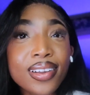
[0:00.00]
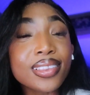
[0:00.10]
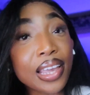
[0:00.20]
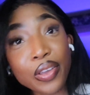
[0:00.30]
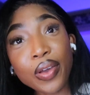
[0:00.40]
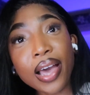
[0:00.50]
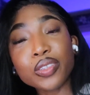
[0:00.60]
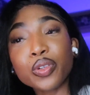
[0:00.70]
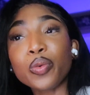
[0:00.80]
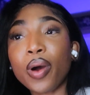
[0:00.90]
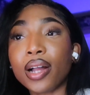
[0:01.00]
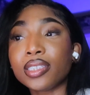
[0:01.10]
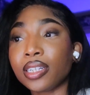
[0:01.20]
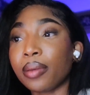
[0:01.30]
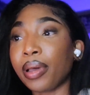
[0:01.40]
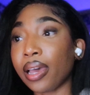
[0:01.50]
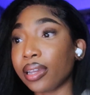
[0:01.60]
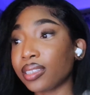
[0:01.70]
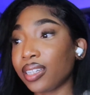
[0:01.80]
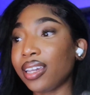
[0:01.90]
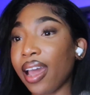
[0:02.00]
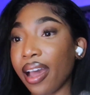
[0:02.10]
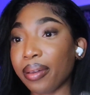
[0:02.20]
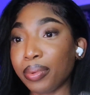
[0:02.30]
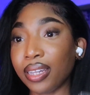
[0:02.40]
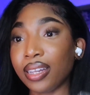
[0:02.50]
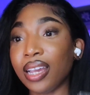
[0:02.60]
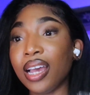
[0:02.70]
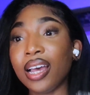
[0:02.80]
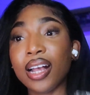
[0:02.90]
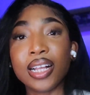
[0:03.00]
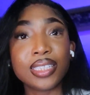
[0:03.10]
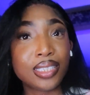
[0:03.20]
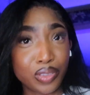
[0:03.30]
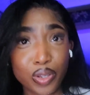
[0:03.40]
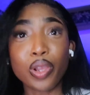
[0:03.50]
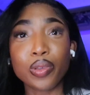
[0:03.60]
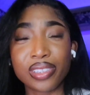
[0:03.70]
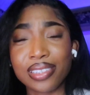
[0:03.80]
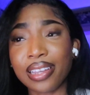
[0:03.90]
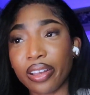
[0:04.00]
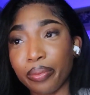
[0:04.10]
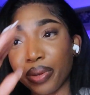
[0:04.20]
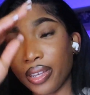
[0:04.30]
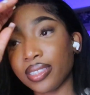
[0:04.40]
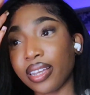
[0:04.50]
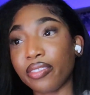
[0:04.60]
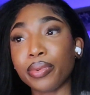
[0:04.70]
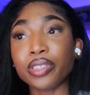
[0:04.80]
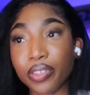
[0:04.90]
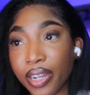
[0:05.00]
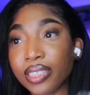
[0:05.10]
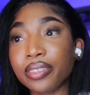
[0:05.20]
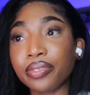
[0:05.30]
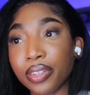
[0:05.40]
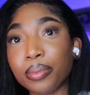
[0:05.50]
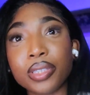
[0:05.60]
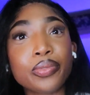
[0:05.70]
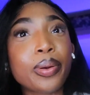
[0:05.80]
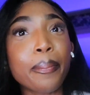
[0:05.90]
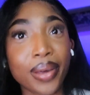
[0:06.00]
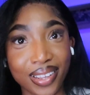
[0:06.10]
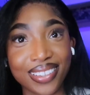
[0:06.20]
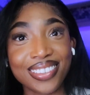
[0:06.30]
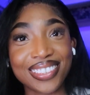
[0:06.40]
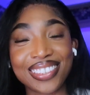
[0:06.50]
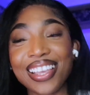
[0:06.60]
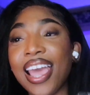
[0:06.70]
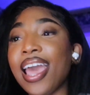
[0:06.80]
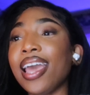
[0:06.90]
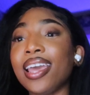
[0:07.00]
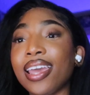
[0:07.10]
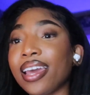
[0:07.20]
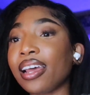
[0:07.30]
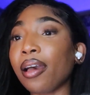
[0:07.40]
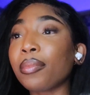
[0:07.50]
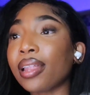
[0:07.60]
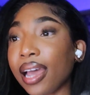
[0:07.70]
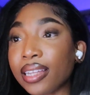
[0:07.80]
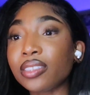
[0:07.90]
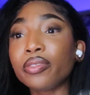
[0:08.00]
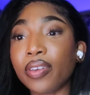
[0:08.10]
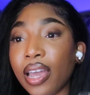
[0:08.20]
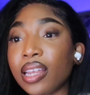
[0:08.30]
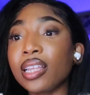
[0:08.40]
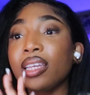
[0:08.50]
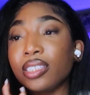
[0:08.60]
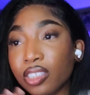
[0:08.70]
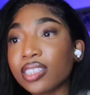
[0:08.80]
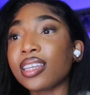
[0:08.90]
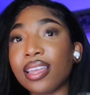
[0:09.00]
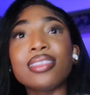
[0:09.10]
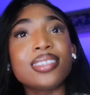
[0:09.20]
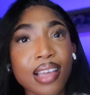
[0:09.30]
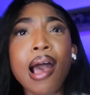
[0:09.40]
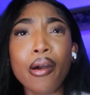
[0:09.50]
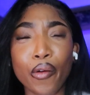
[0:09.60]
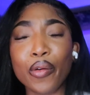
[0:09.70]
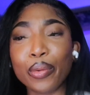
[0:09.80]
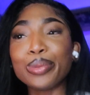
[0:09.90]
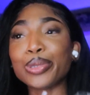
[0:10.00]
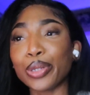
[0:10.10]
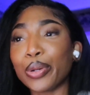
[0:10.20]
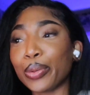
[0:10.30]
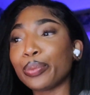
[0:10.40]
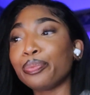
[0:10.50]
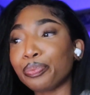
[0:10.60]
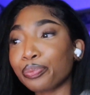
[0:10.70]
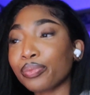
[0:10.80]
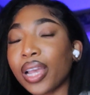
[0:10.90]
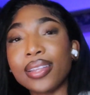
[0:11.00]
Well, thank you guys for watching. I'm actually happy to close this out because I've been trying to film this for months, and I'm glad to finally just get this out. So